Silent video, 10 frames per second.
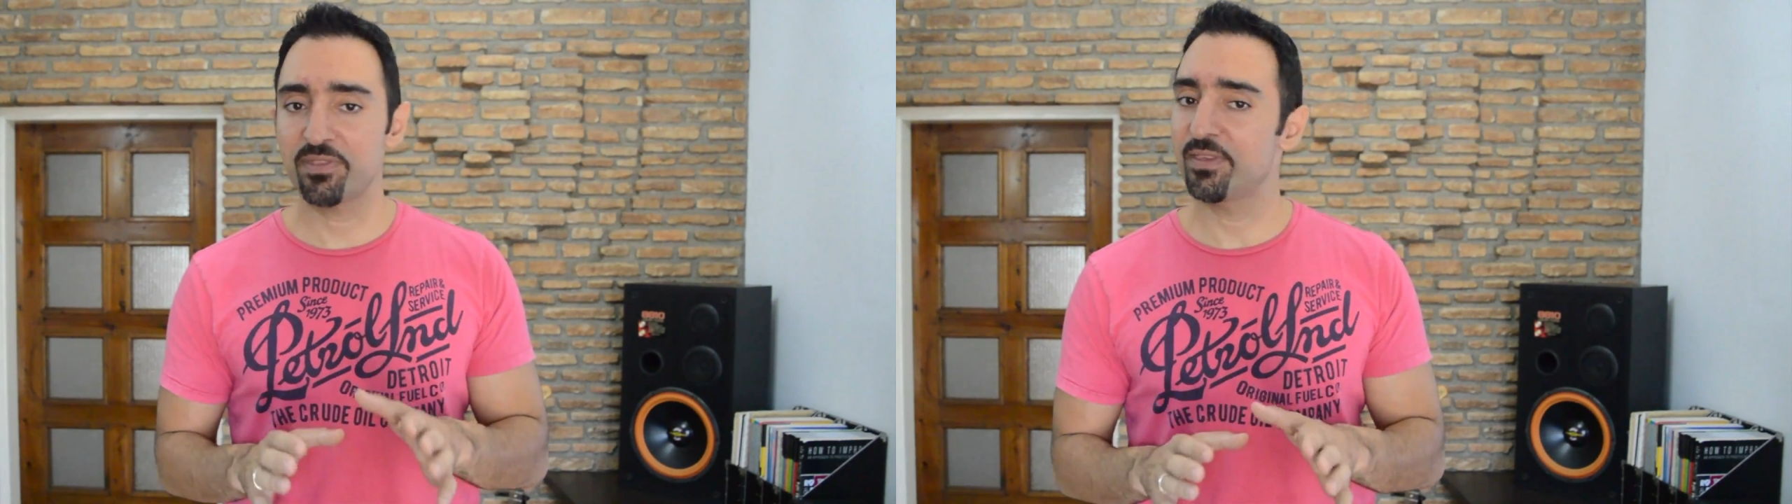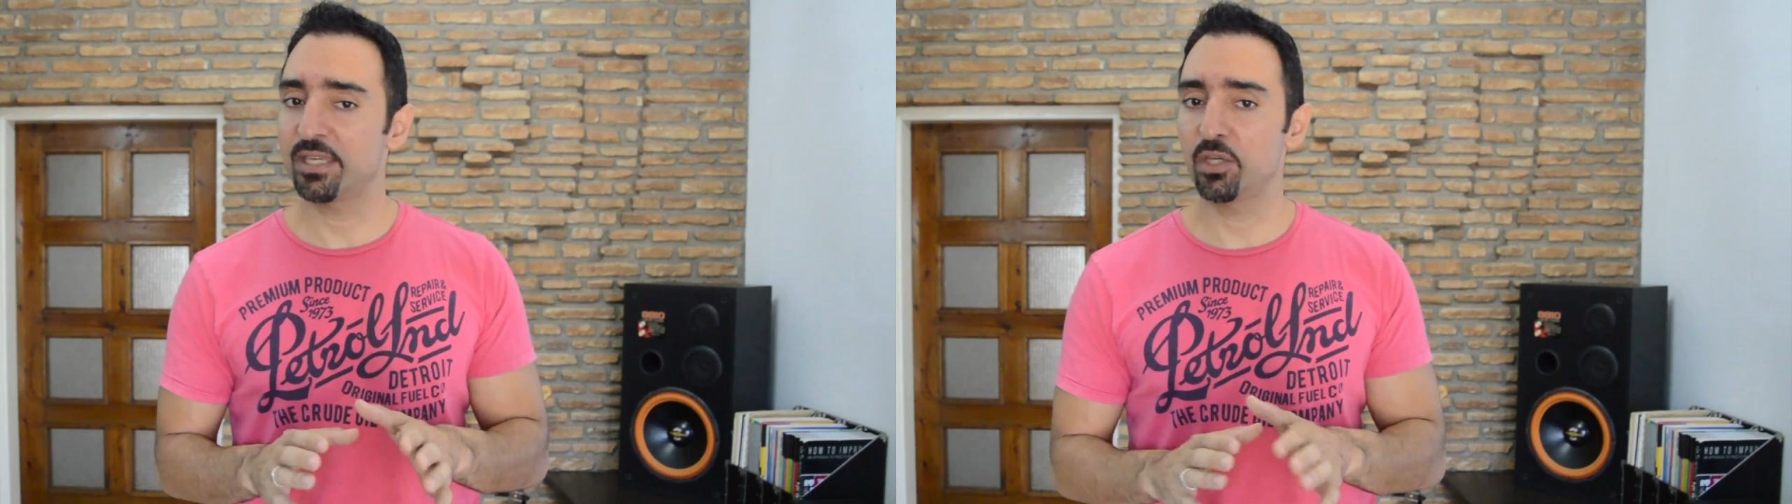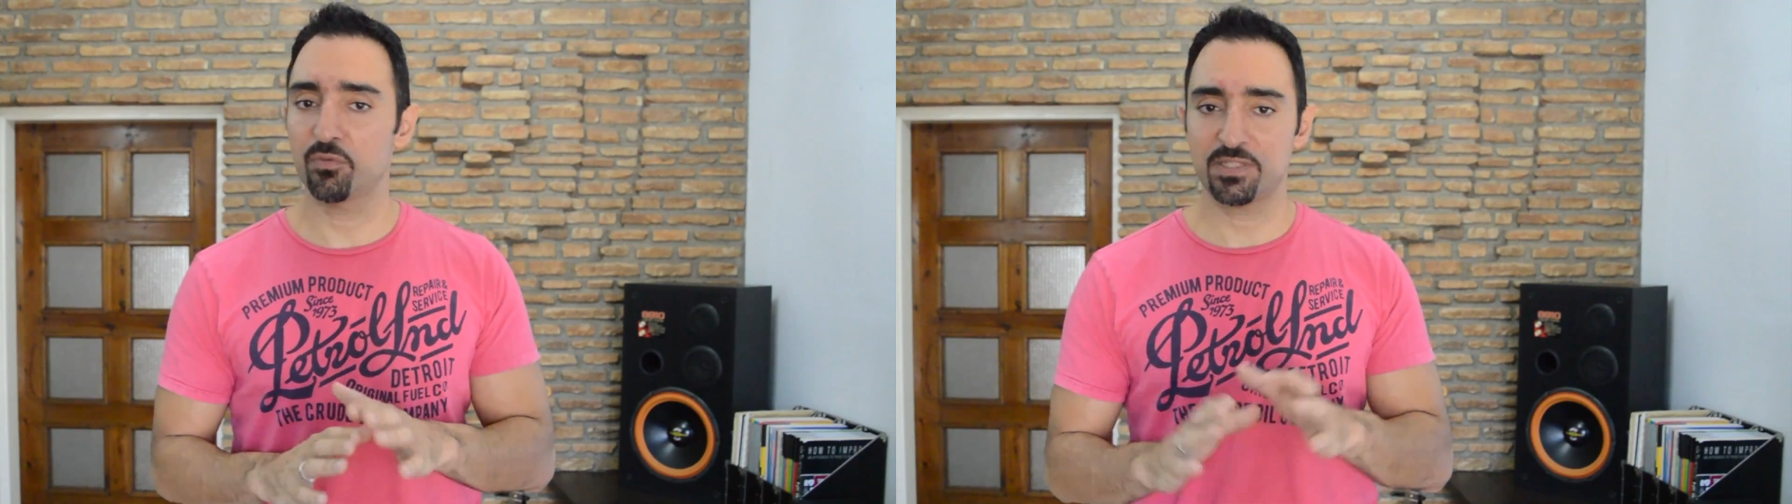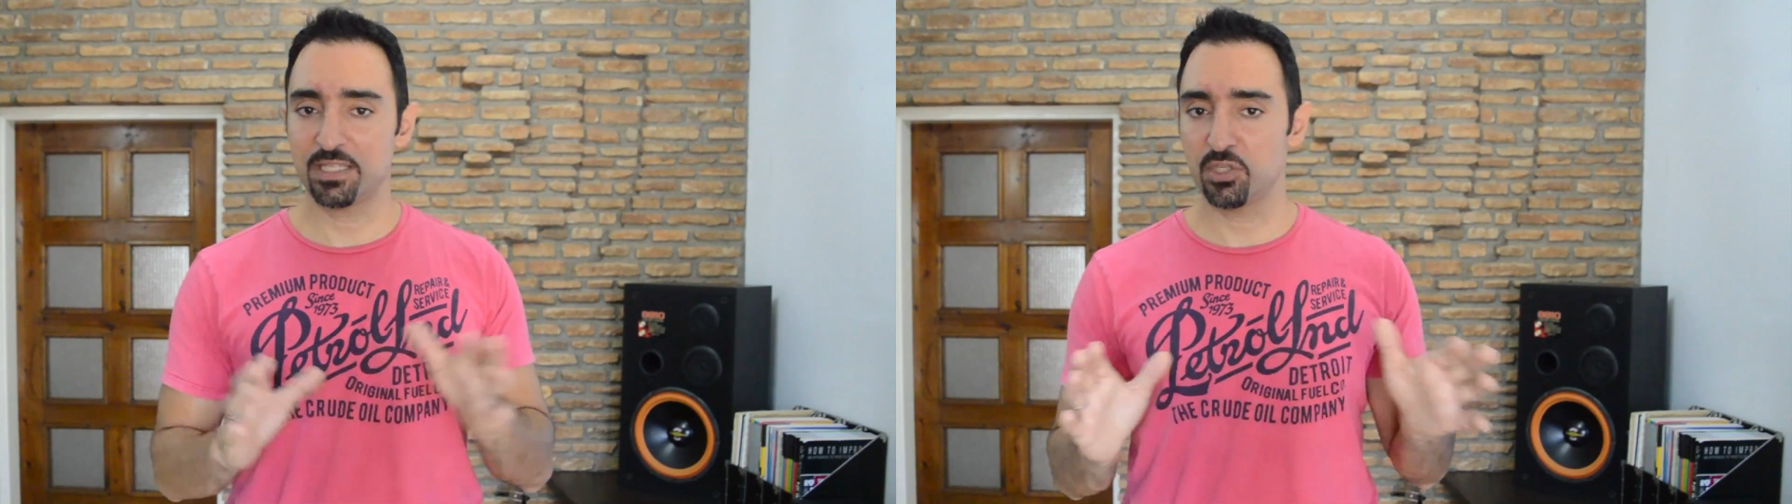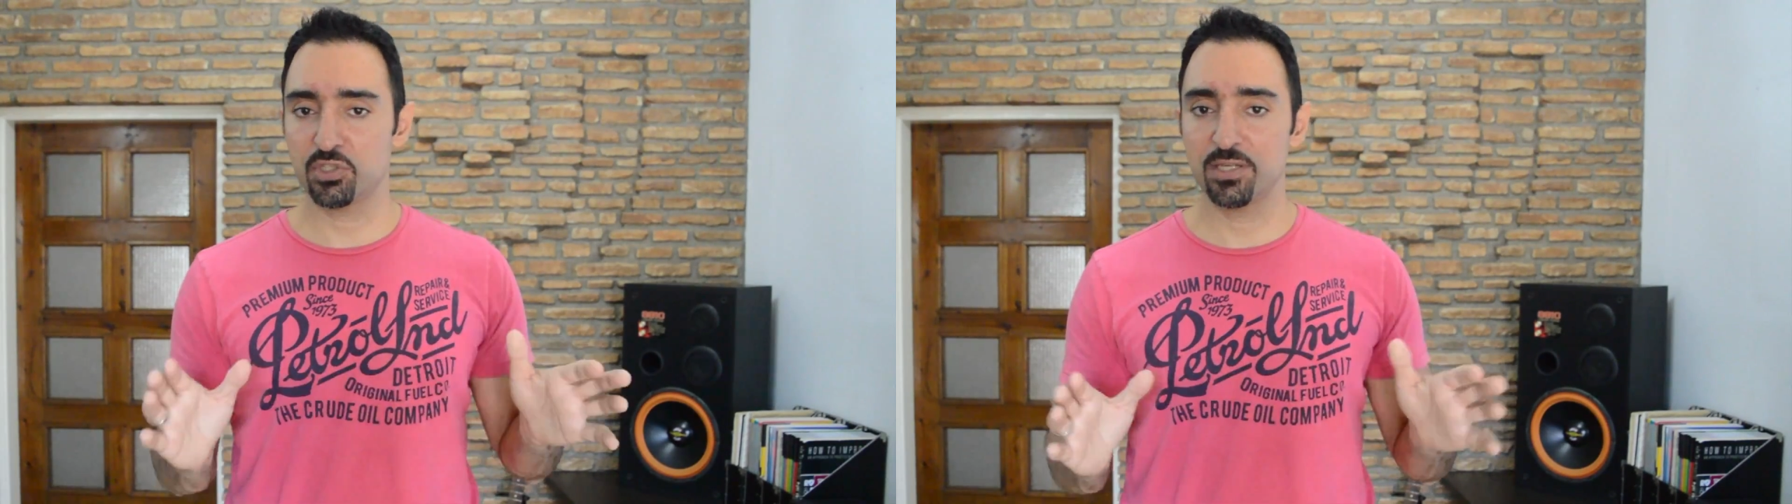thinking of
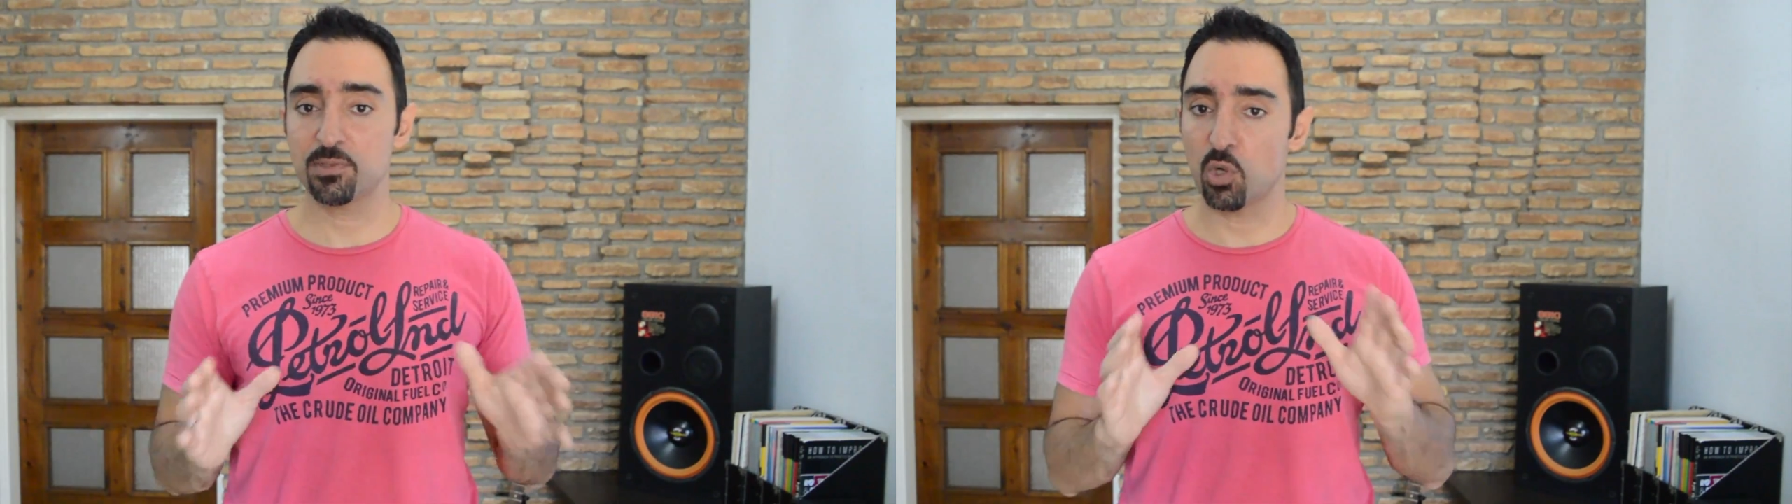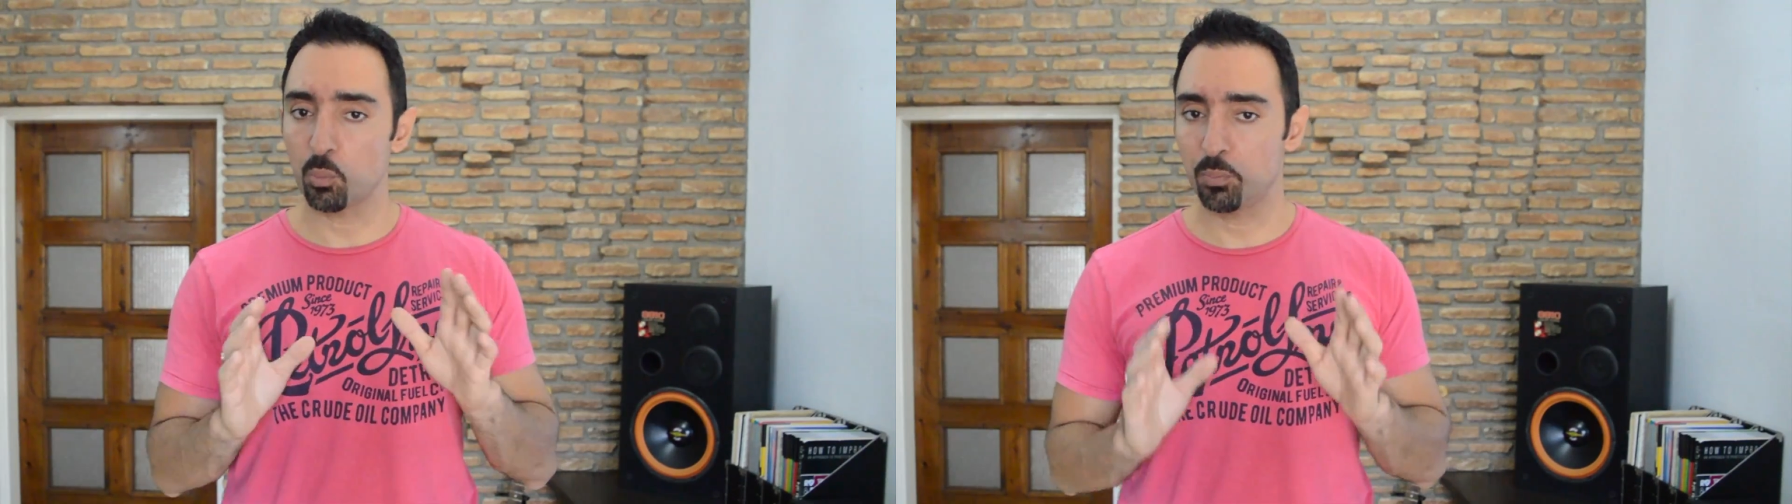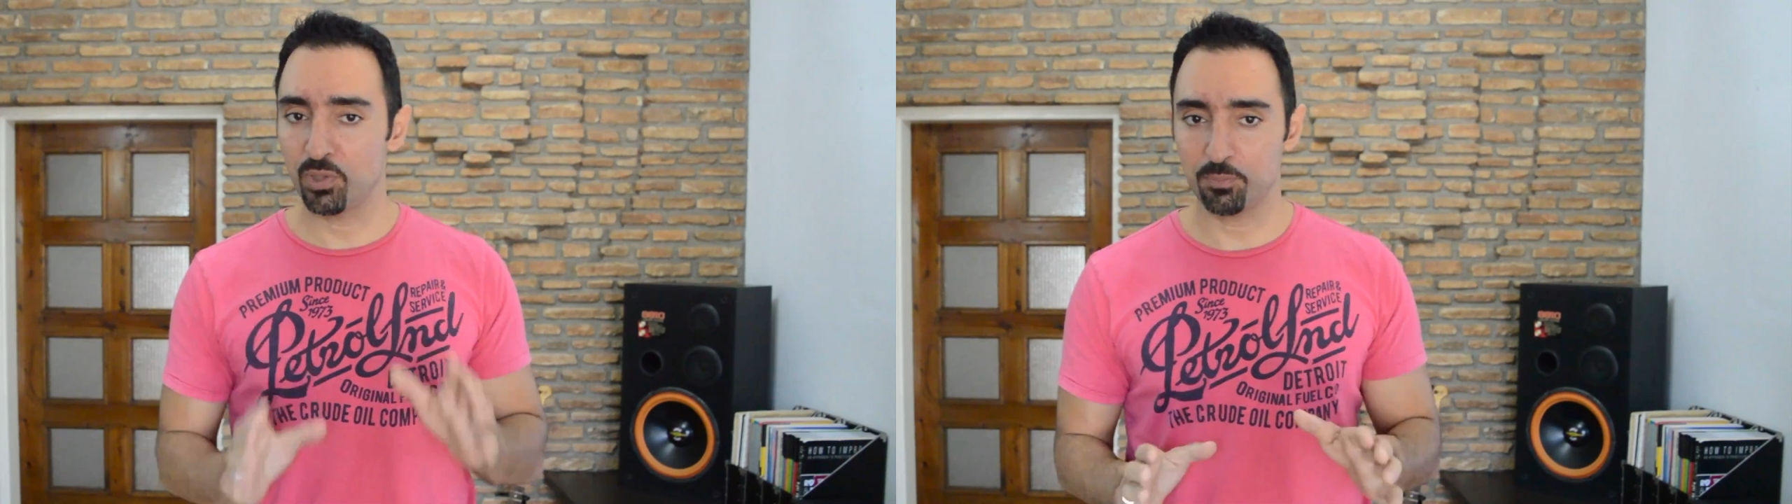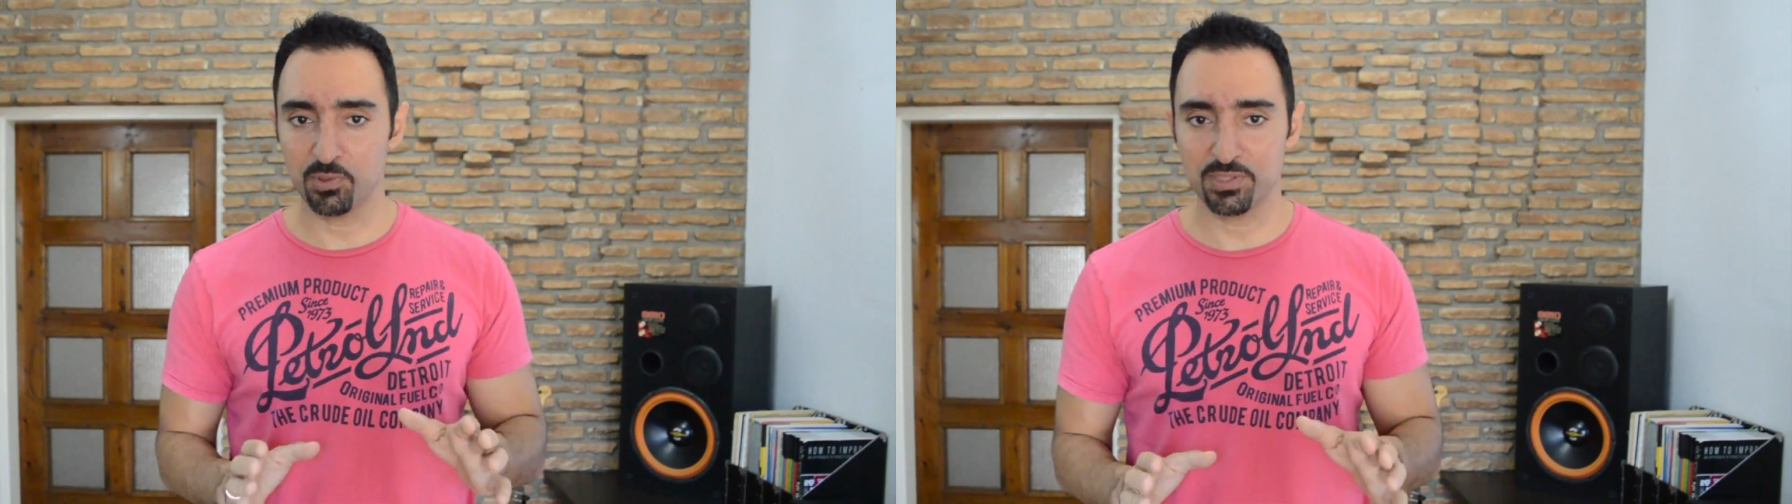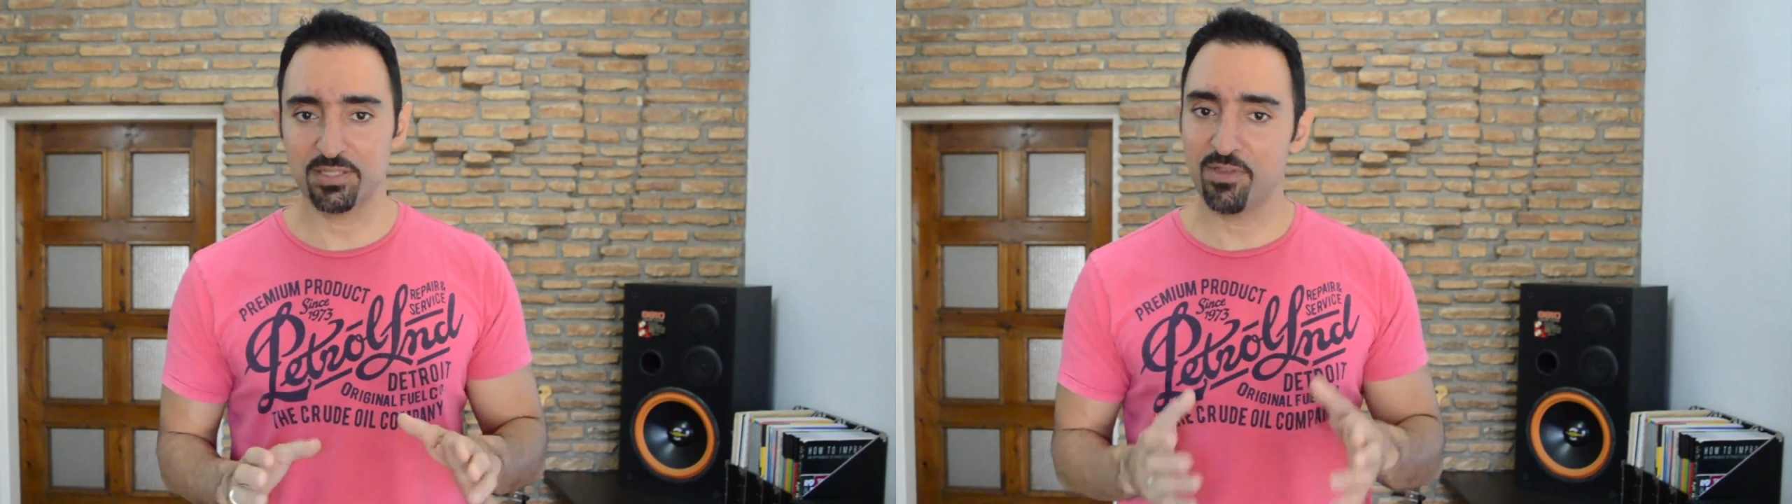scale shapes on purpose,